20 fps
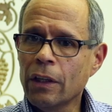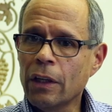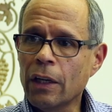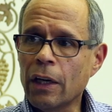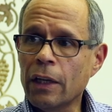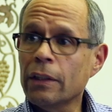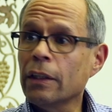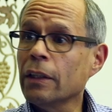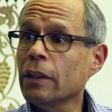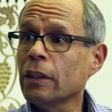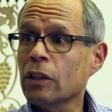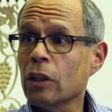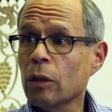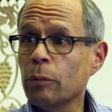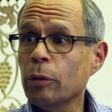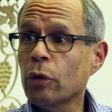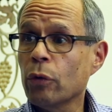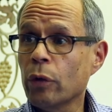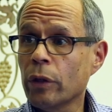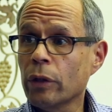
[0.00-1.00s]
I think that's going
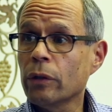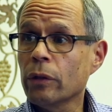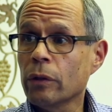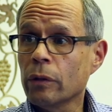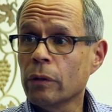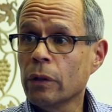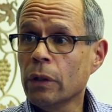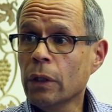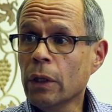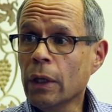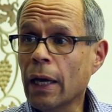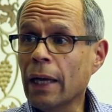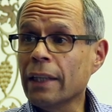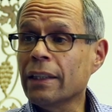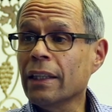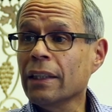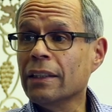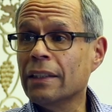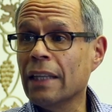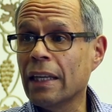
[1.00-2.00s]
to be critical. I
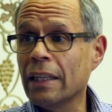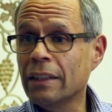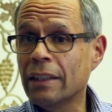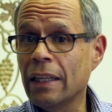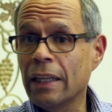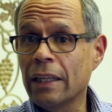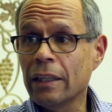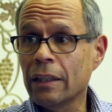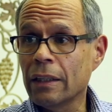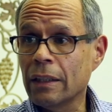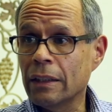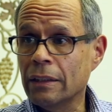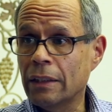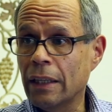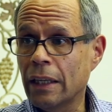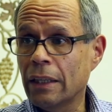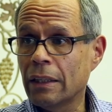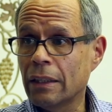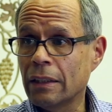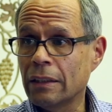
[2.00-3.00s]
think data
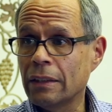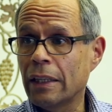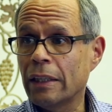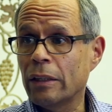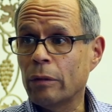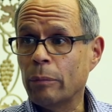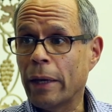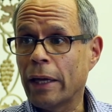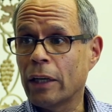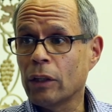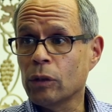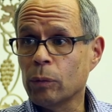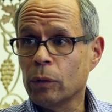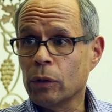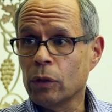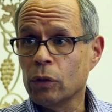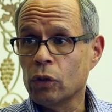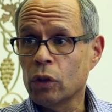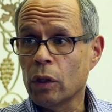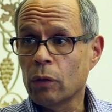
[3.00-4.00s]
and data
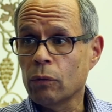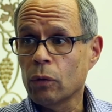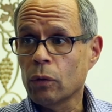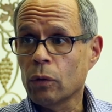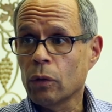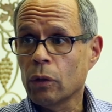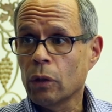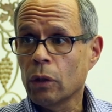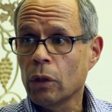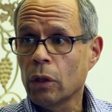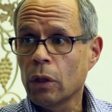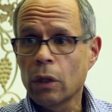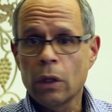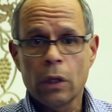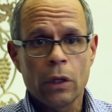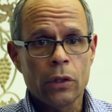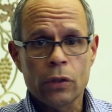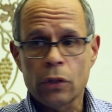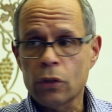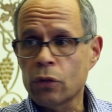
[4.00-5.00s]
management in general
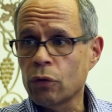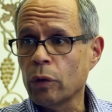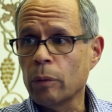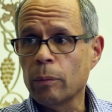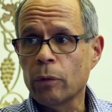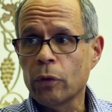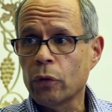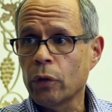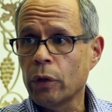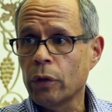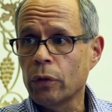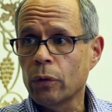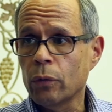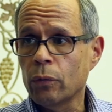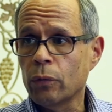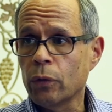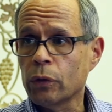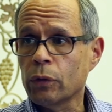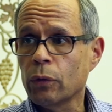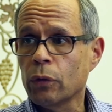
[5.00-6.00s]
is extremely critical.
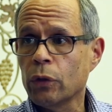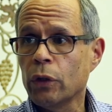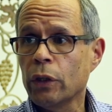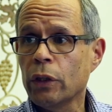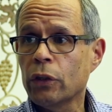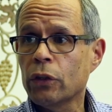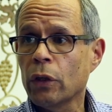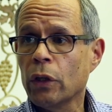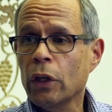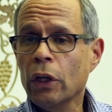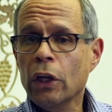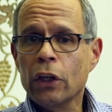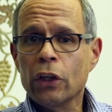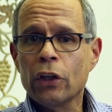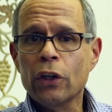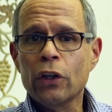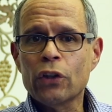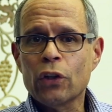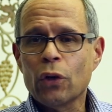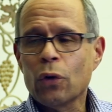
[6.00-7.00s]
First of all, you need
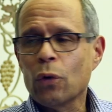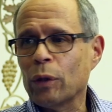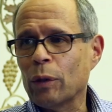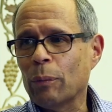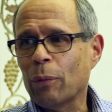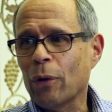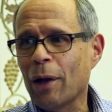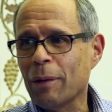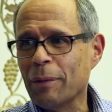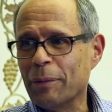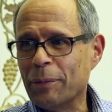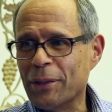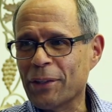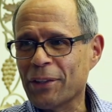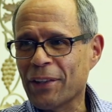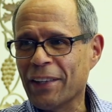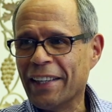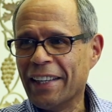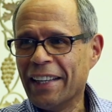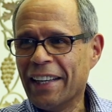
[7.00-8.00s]
to know what the problem
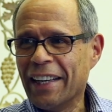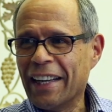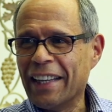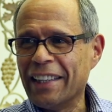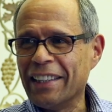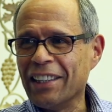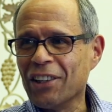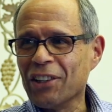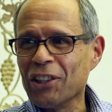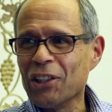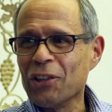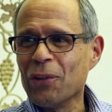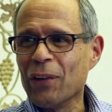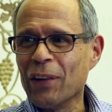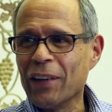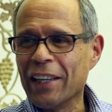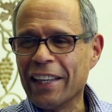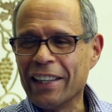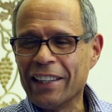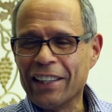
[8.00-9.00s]
is, right? Yes. And the
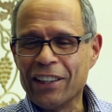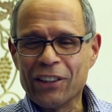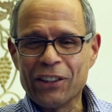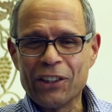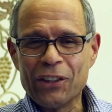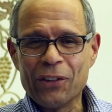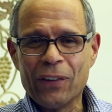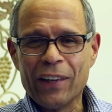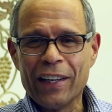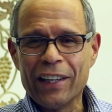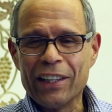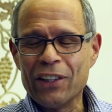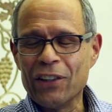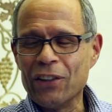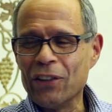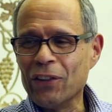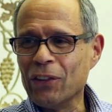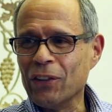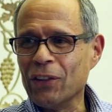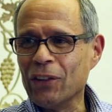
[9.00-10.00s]
only way
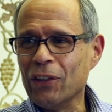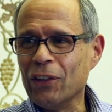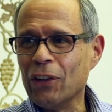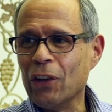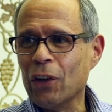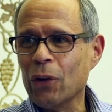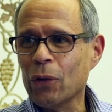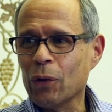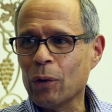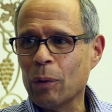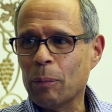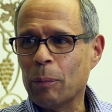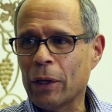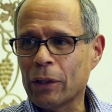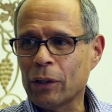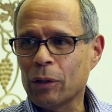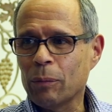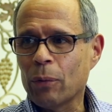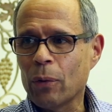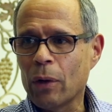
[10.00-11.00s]
you know
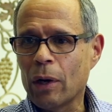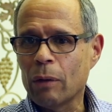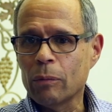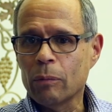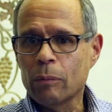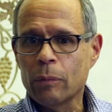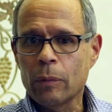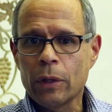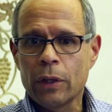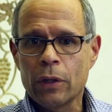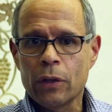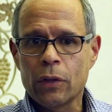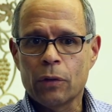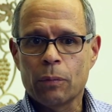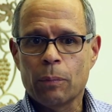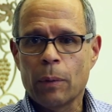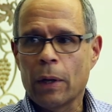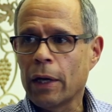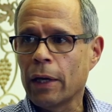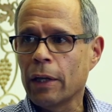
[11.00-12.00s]
about the problem is
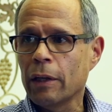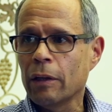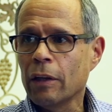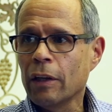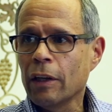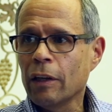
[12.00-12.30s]
by